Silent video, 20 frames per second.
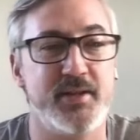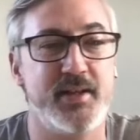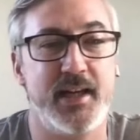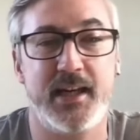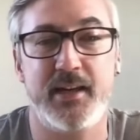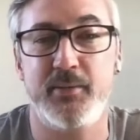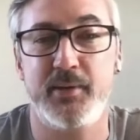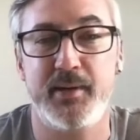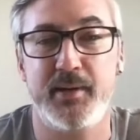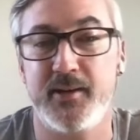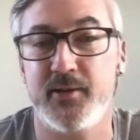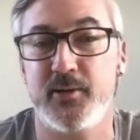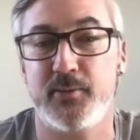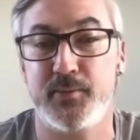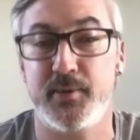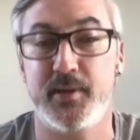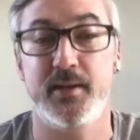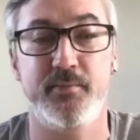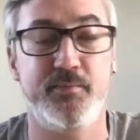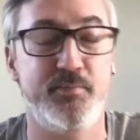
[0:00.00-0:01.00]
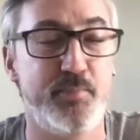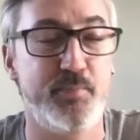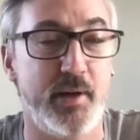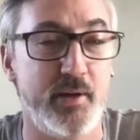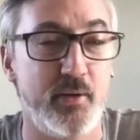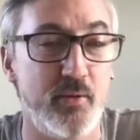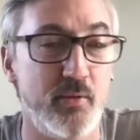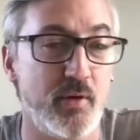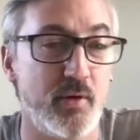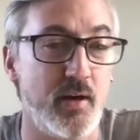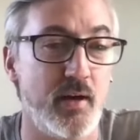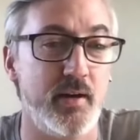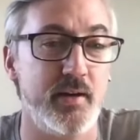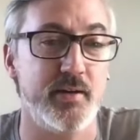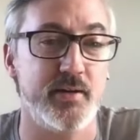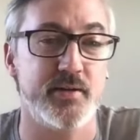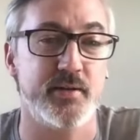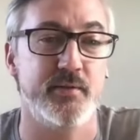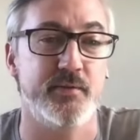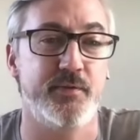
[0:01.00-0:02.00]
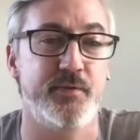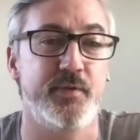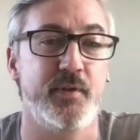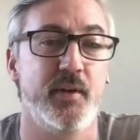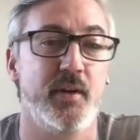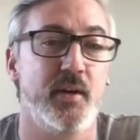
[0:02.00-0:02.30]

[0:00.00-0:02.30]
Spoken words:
We're seeing it being adopted by all kinds